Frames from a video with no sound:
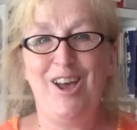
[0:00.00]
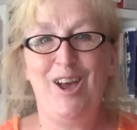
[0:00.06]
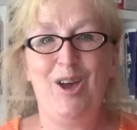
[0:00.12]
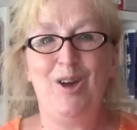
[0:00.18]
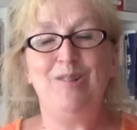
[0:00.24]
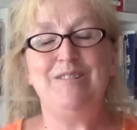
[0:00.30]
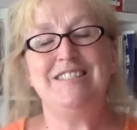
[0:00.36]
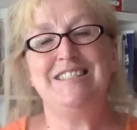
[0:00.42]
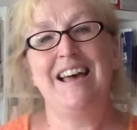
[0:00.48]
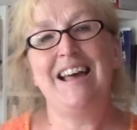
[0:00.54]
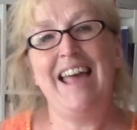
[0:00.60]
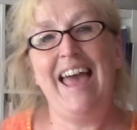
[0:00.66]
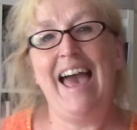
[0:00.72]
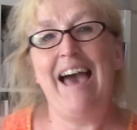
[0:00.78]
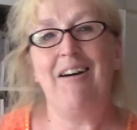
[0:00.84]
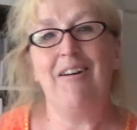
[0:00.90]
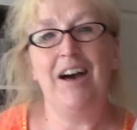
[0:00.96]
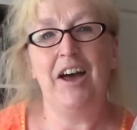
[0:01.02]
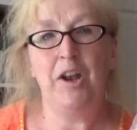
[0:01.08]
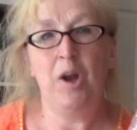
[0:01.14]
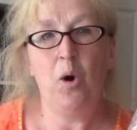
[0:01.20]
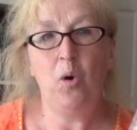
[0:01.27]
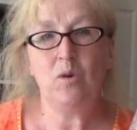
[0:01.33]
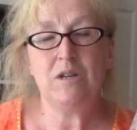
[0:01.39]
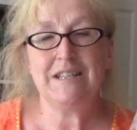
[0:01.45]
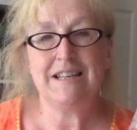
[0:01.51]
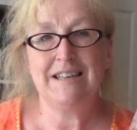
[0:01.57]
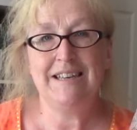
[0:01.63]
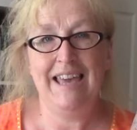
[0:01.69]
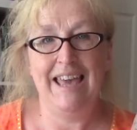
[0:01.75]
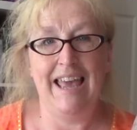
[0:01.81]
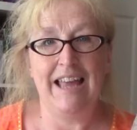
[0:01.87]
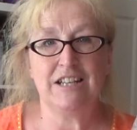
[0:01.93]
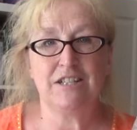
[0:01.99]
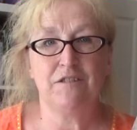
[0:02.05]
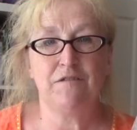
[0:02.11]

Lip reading: who dug out an old kit